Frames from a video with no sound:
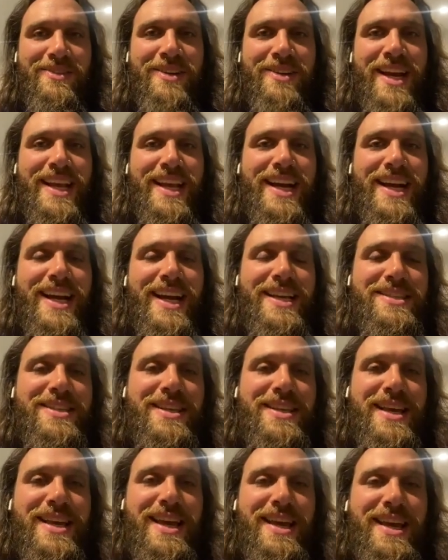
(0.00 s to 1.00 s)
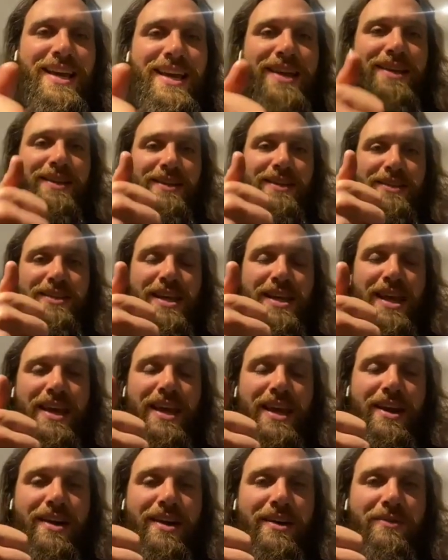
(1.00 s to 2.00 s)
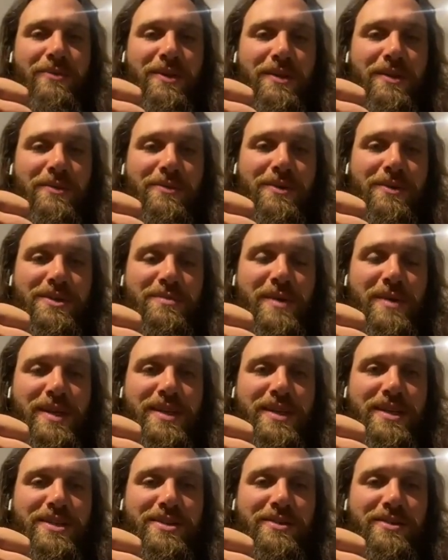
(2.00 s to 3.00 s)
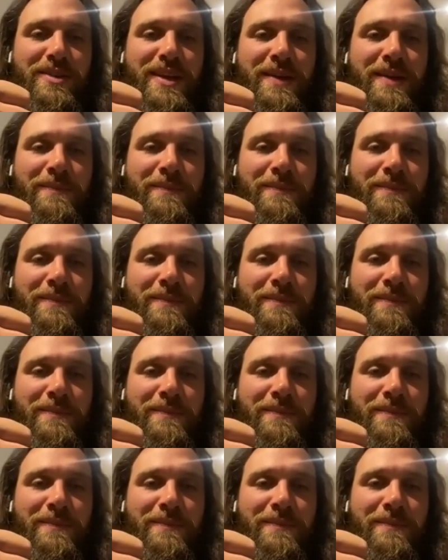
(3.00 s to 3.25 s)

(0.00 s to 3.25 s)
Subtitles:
Right, guys. Take care, and we'll speak to you soon.